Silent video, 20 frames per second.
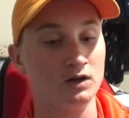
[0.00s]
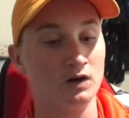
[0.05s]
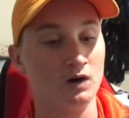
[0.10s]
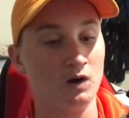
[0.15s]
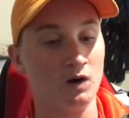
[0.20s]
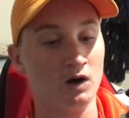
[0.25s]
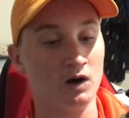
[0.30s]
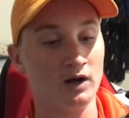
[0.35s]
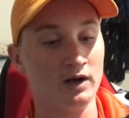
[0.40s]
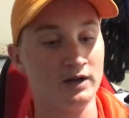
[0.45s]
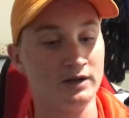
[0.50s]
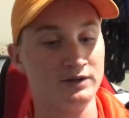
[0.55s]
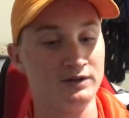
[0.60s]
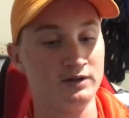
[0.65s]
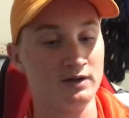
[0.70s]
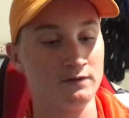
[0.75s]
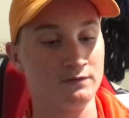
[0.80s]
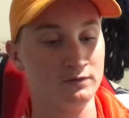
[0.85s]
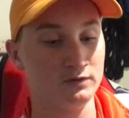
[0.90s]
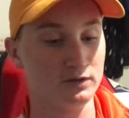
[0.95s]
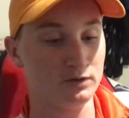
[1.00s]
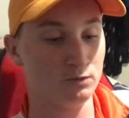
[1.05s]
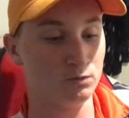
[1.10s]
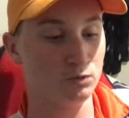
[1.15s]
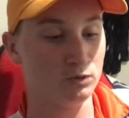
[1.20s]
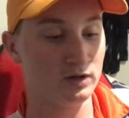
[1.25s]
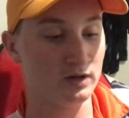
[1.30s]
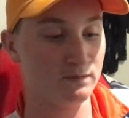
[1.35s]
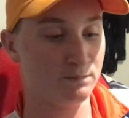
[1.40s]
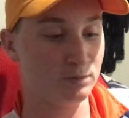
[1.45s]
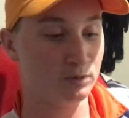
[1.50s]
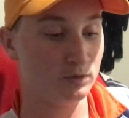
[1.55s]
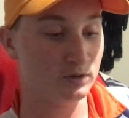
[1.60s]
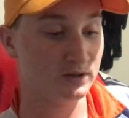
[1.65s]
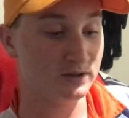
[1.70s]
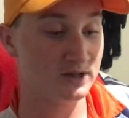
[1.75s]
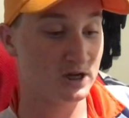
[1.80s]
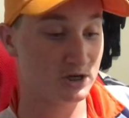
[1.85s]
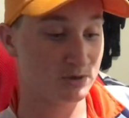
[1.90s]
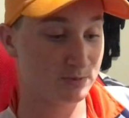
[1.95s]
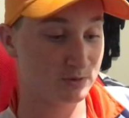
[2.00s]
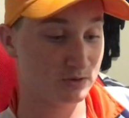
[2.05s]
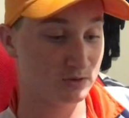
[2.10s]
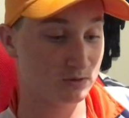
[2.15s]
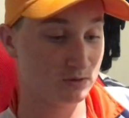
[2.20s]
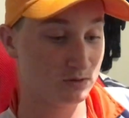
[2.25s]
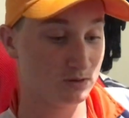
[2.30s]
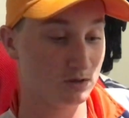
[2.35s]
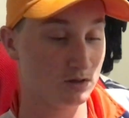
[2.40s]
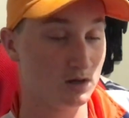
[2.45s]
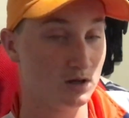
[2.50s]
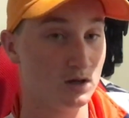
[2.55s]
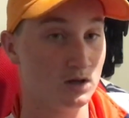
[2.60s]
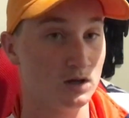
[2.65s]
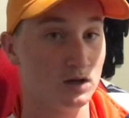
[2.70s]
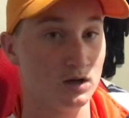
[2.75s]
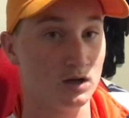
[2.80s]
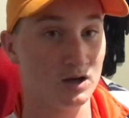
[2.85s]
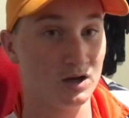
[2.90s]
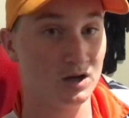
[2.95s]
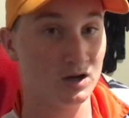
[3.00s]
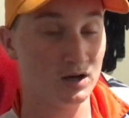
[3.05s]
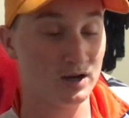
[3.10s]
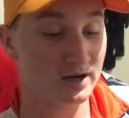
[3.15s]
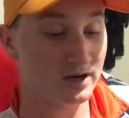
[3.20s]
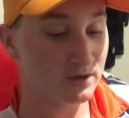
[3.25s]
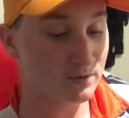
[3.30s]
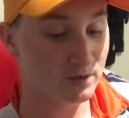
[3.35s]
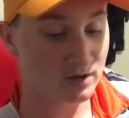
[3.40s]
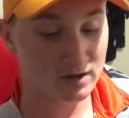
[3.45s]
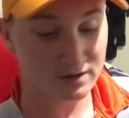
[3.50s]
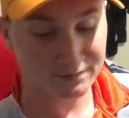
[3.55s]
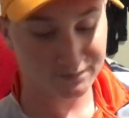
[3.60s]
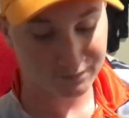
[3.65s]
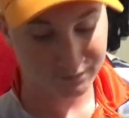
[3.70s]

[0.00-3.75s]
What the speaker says: I definitely would have put attachments on it. Anyway.